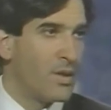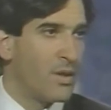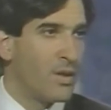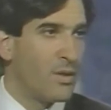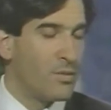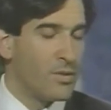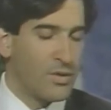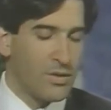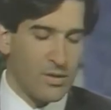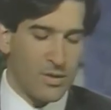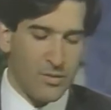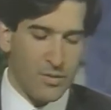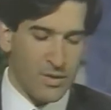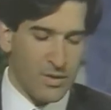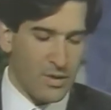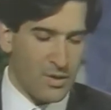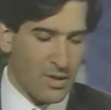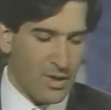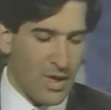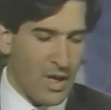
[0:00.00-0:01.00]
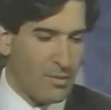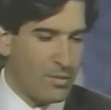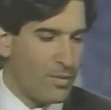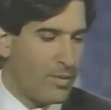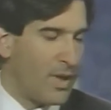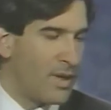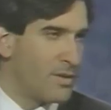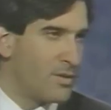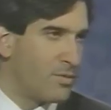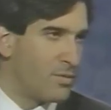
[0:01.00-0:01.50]
It was in a
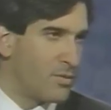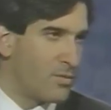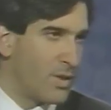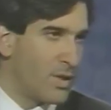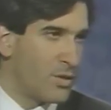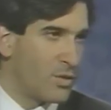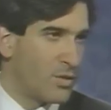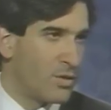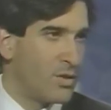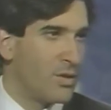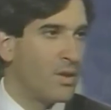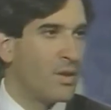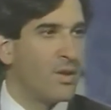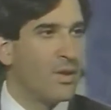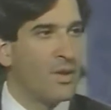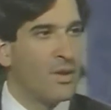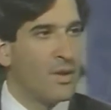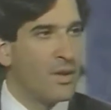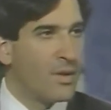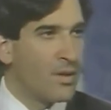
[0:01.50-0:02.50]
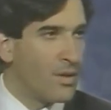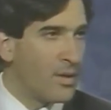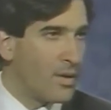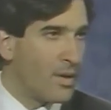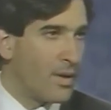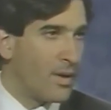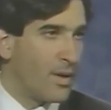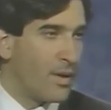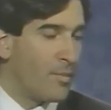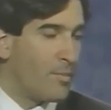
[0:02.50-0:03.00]
compromise that was reached
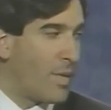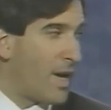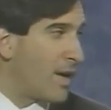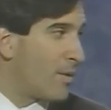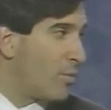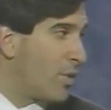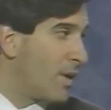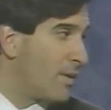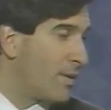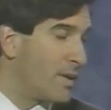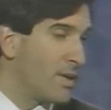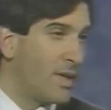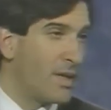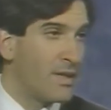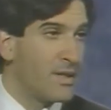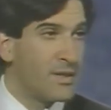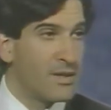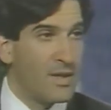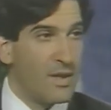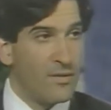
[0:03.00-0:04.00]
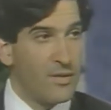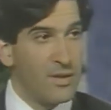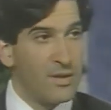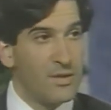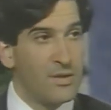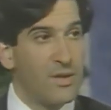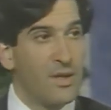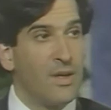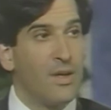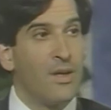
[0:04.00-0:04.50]
back probably in the
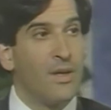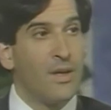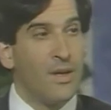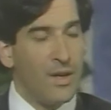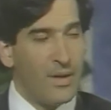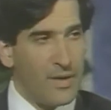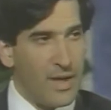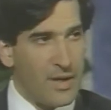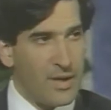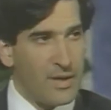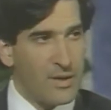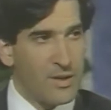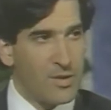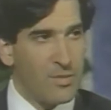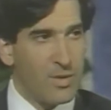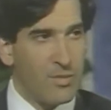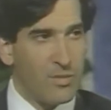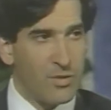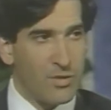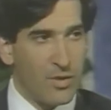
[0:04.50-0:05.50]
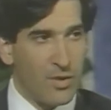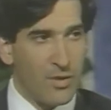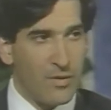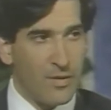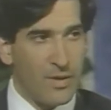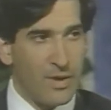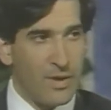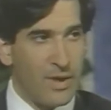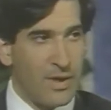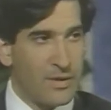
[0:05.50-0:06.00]
1970s, and that needs to be
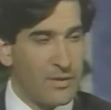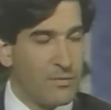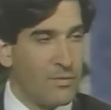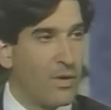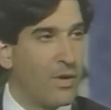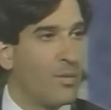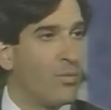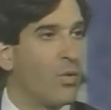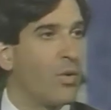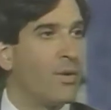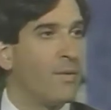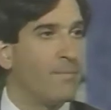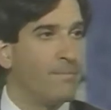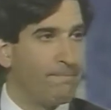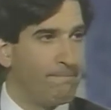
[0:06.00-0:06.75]
preserved, and that's very important.